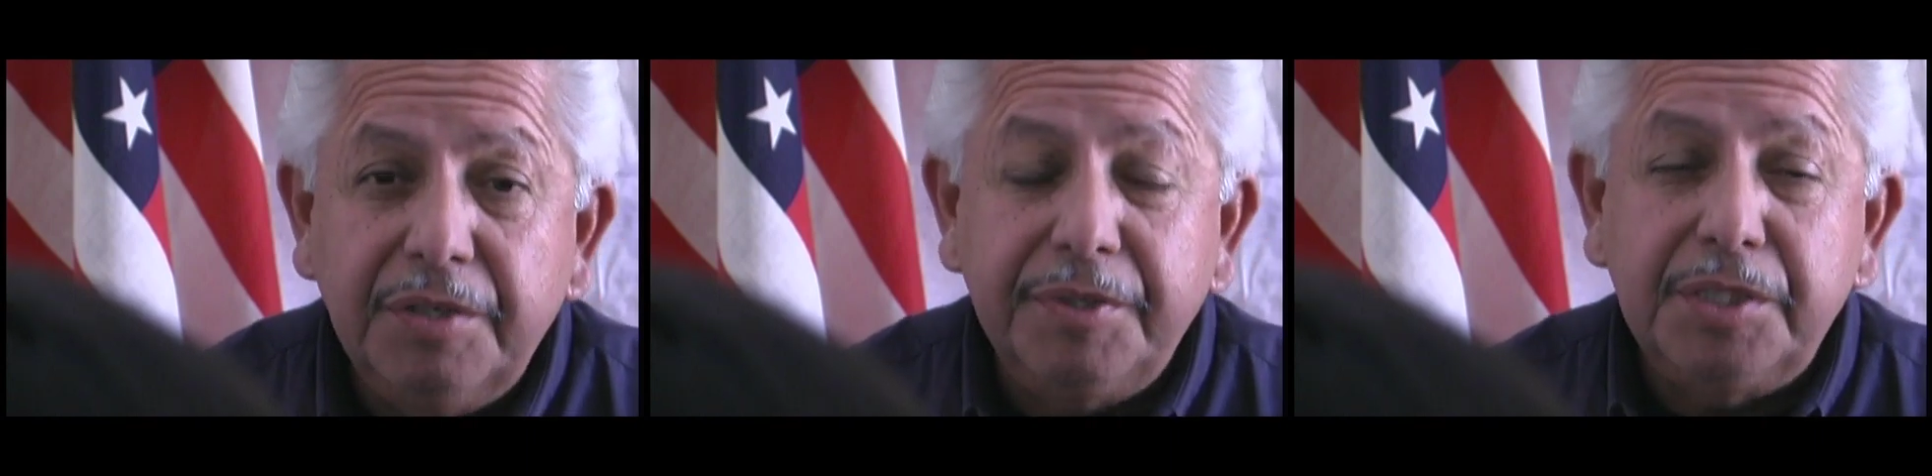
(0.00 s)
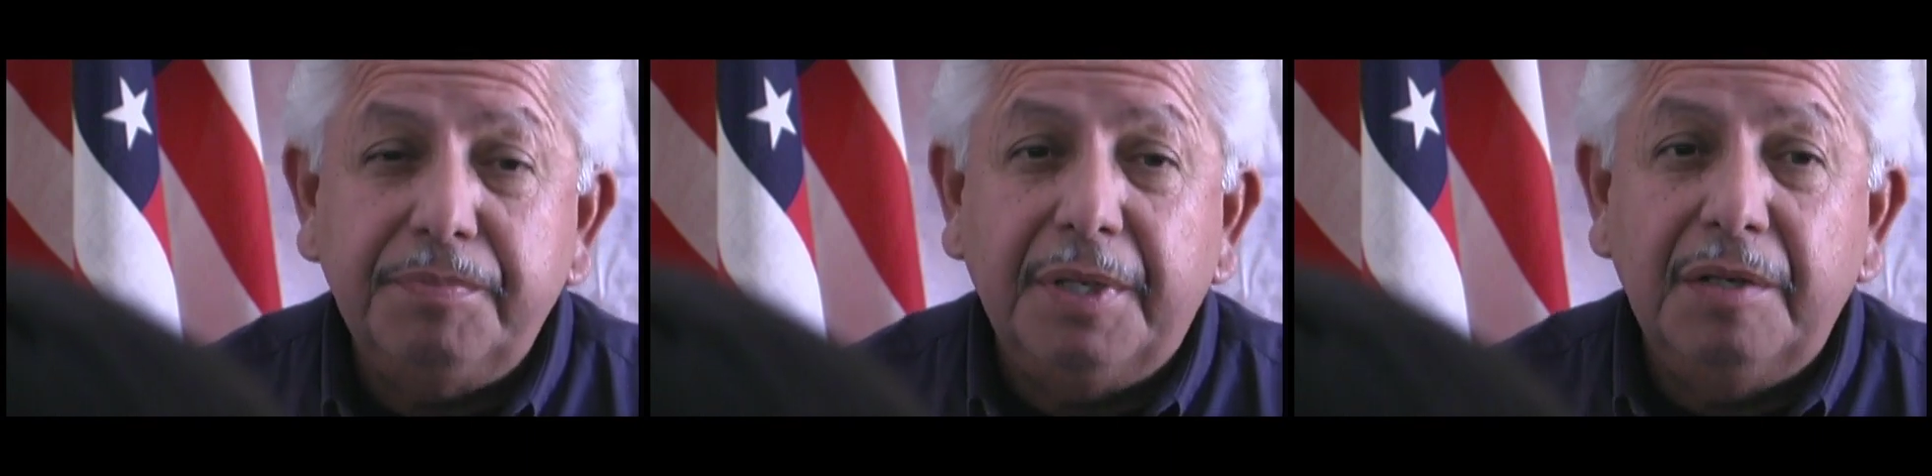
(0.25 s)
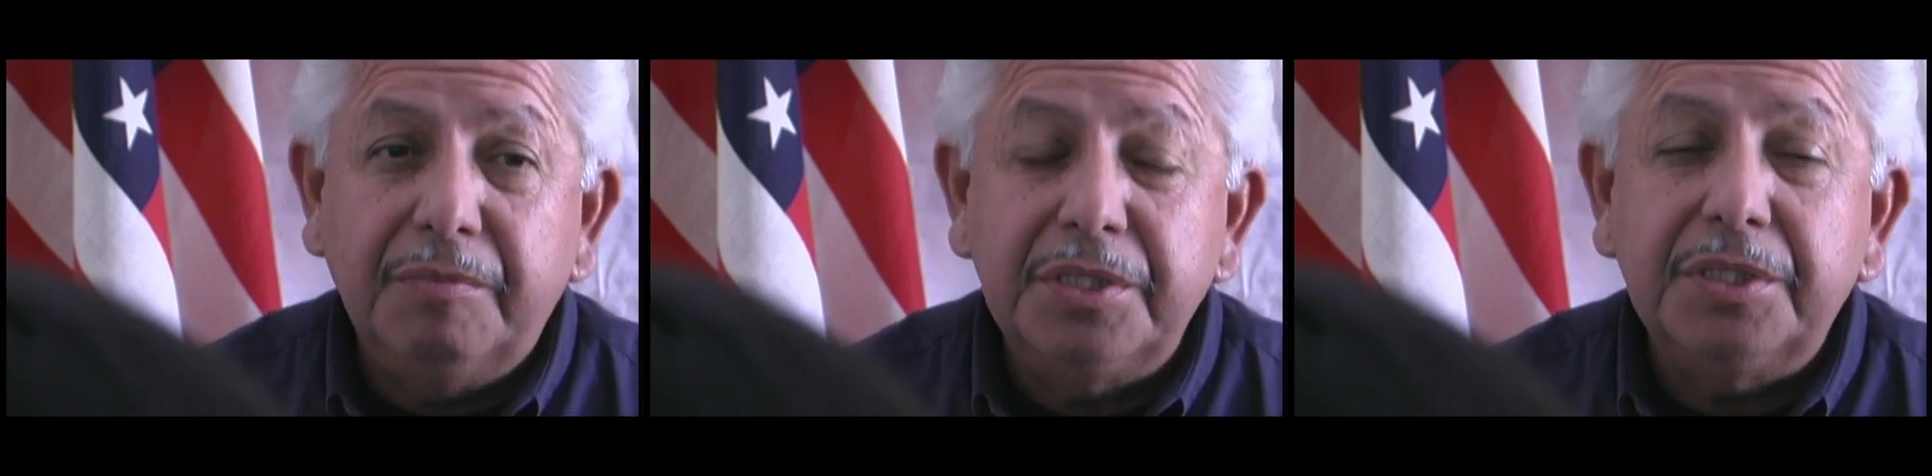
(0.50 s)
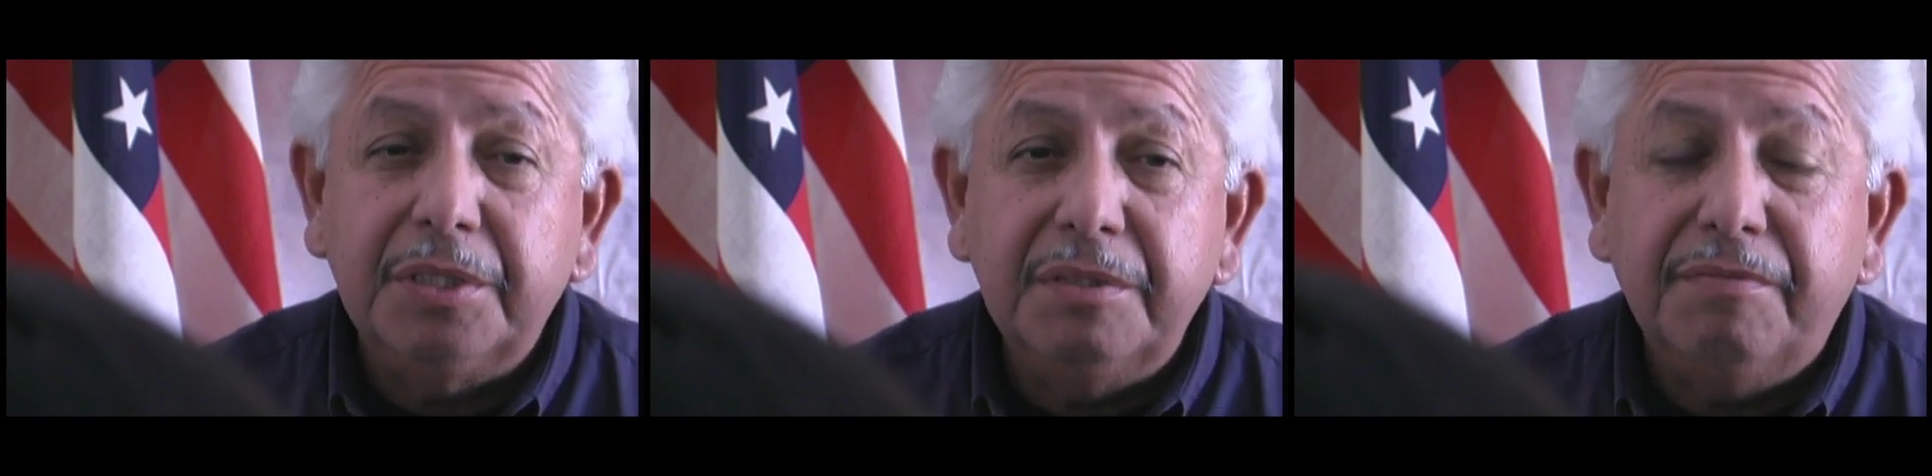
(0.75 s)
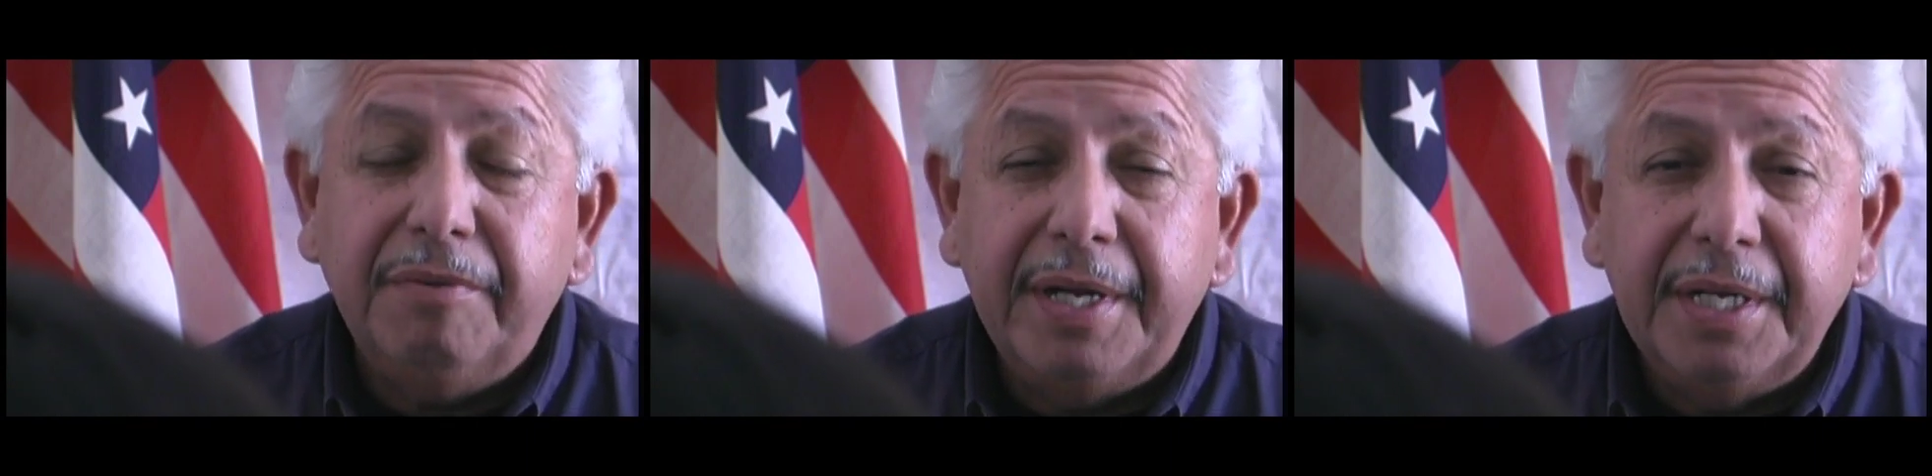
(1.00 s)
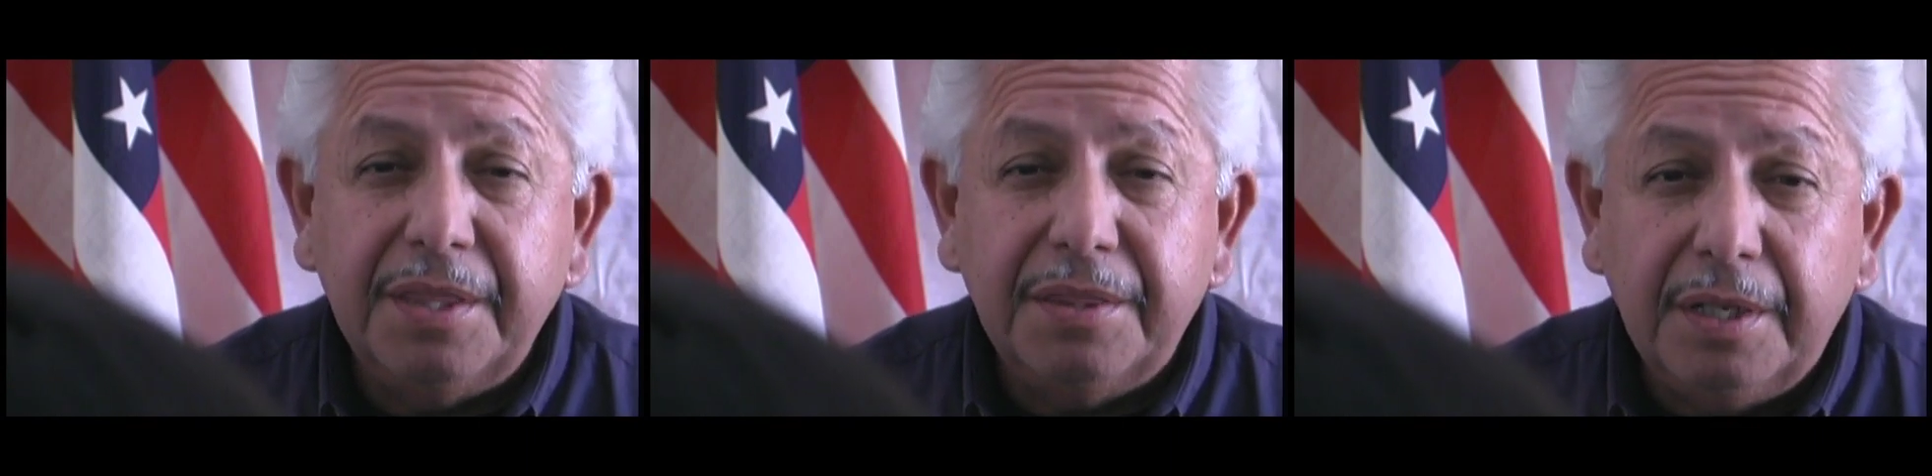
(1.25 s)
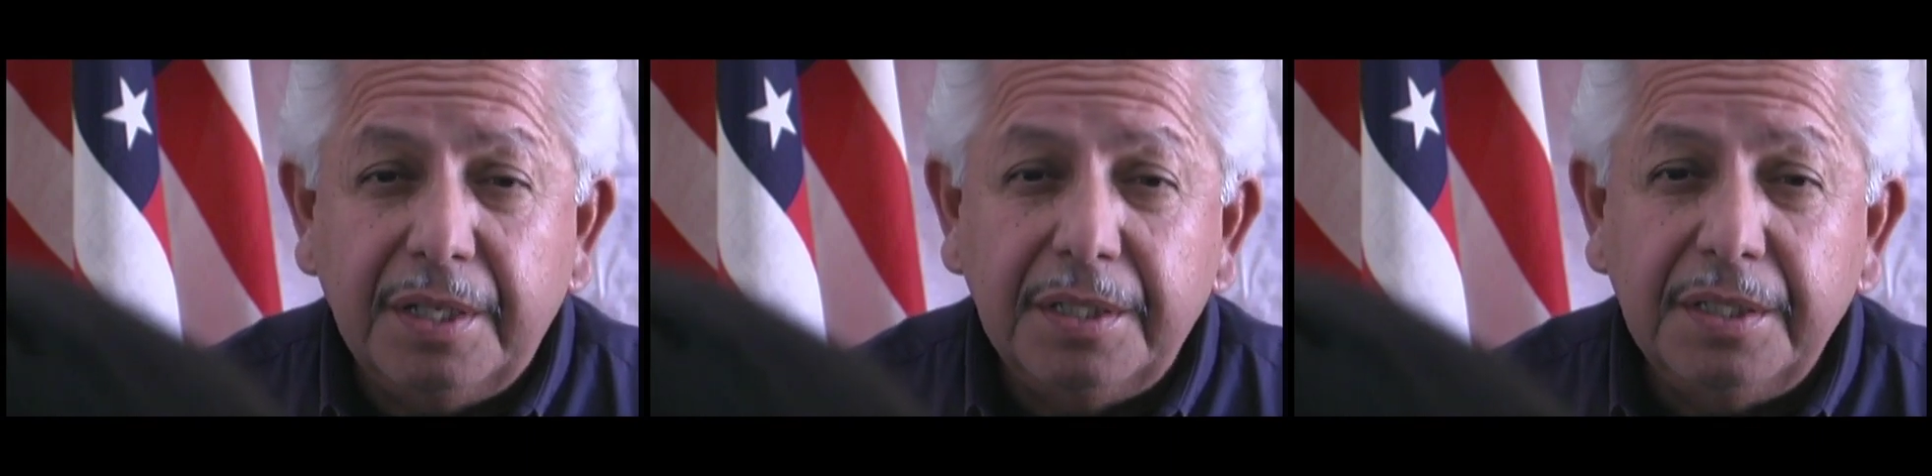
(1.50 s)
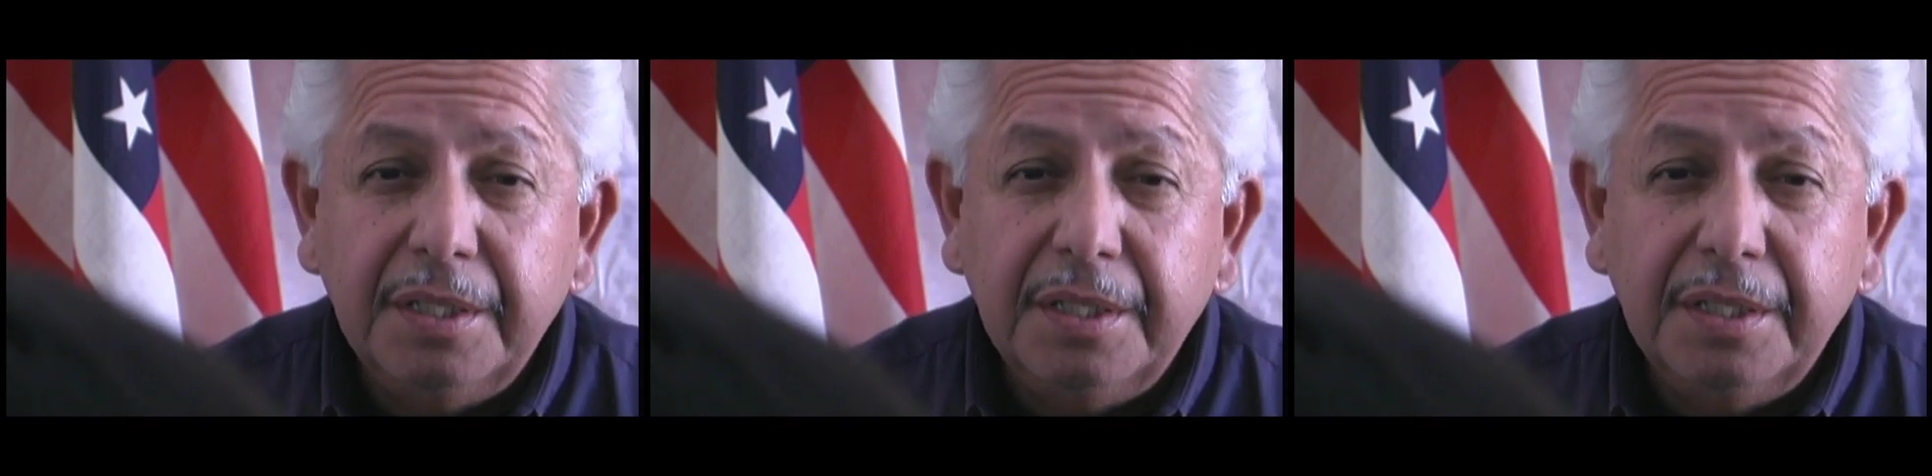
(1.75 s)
respond was still a frightening thought.